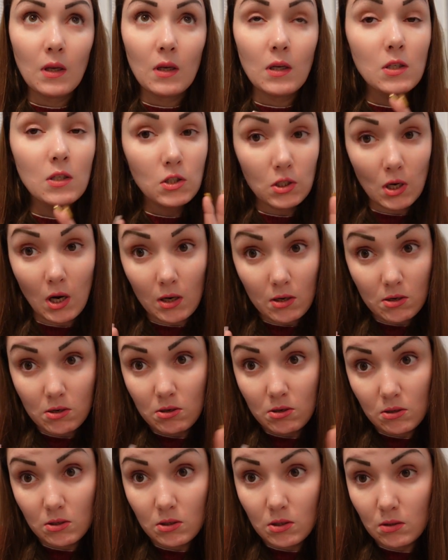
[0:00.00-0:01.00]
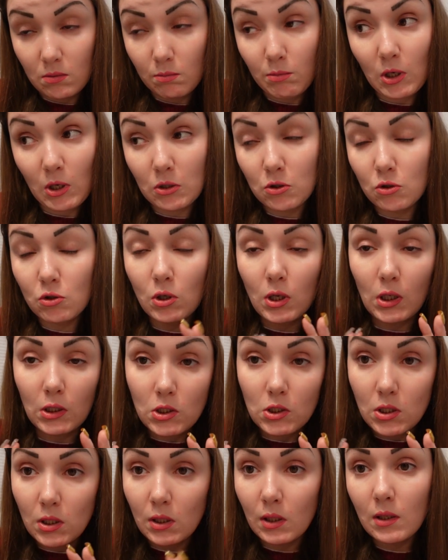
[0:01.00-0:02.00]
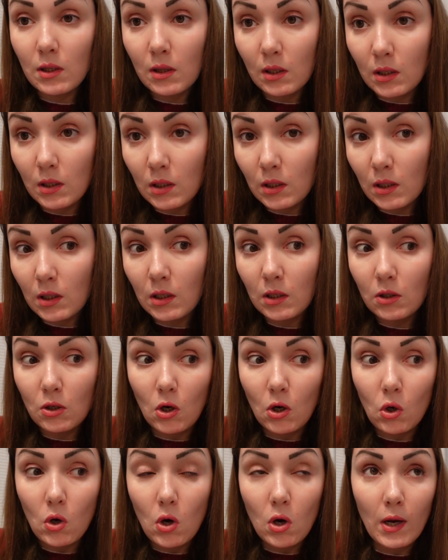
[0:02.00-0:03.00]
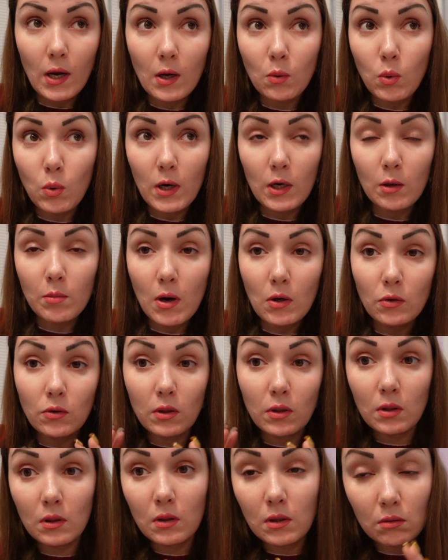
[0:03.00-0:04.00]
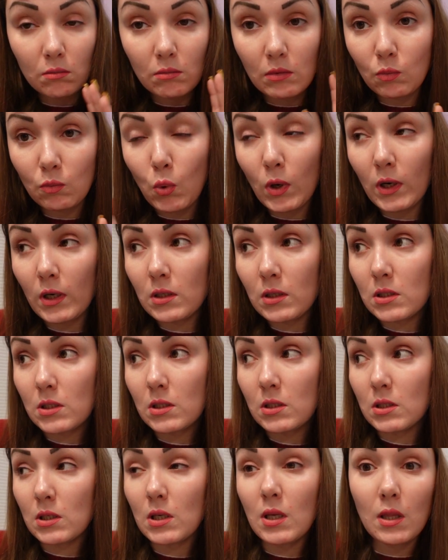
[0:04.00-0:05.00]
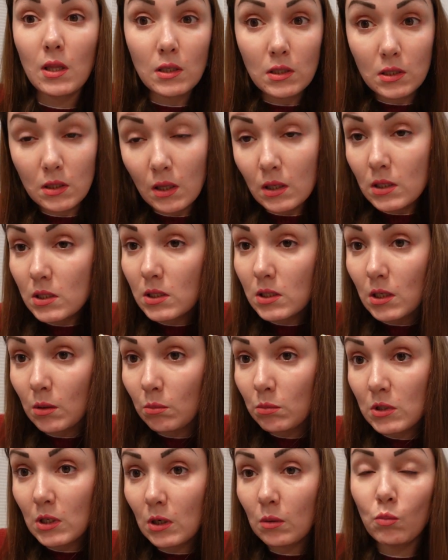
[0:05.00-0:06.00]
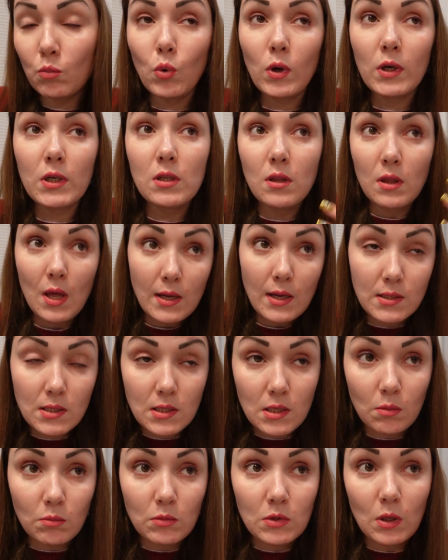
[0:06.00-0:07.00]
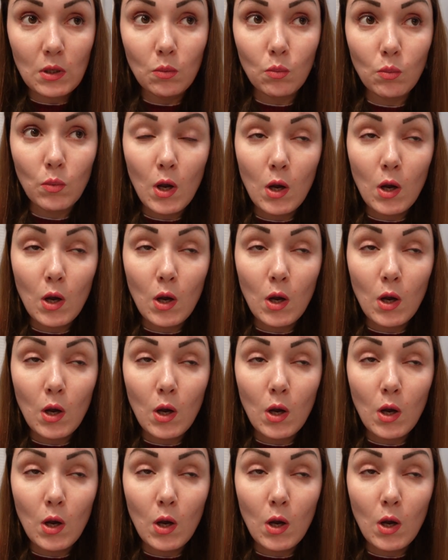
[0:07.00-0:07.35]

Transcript: it's hard because you're constantly thinking, oh, okay, what about what is th this symptom? What is that symptom?